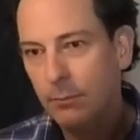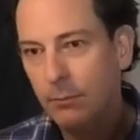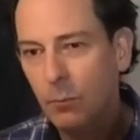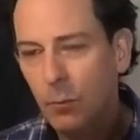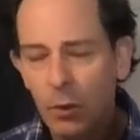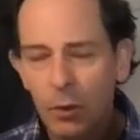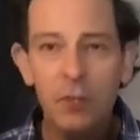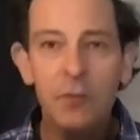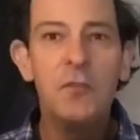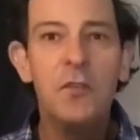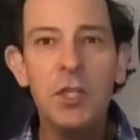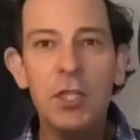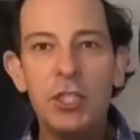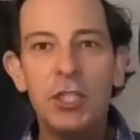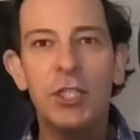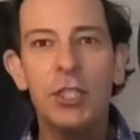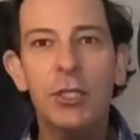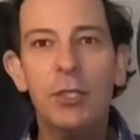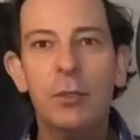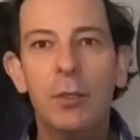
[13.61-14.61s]
well, the
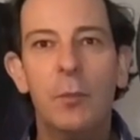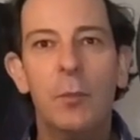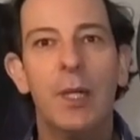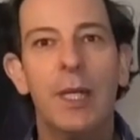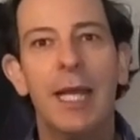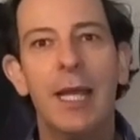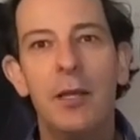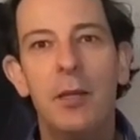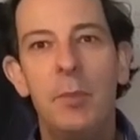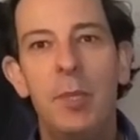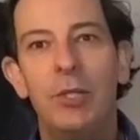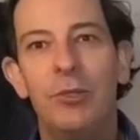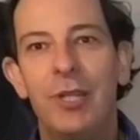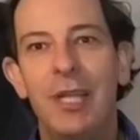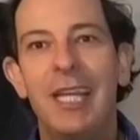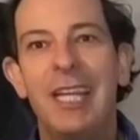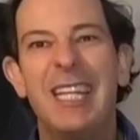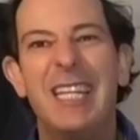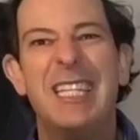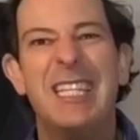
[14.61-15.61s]
virtue, and we're going to be
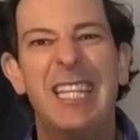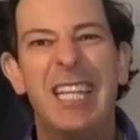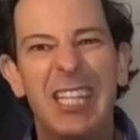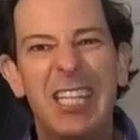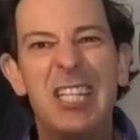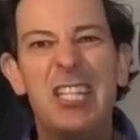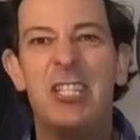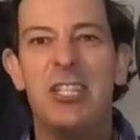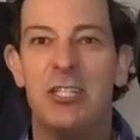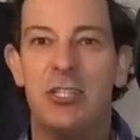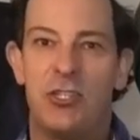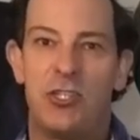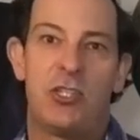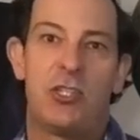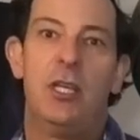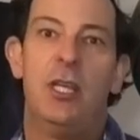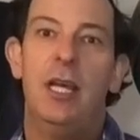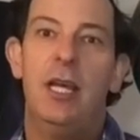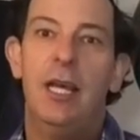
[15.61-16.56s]
looking at diligence.